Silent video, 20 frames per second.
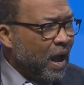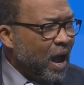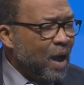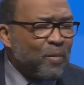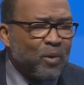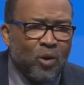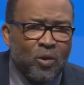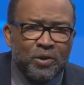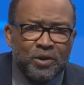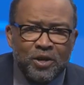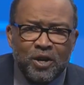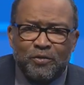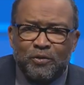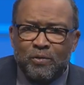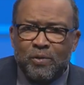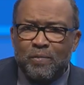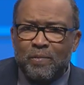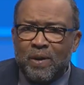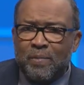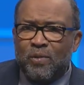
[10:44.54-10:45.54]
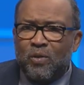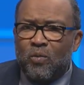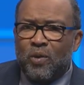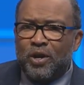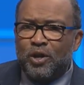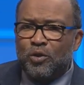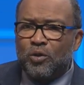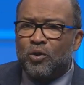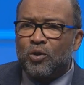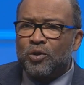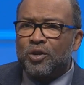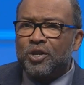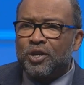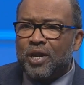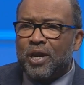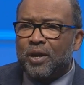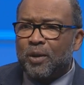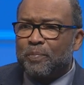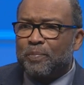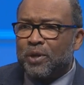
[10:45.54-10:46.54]
I'm old enough to remember when you couldn't
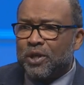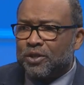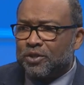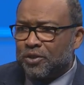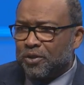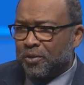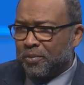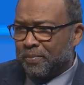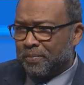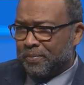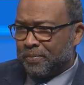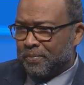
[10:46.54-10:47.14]
take a picture.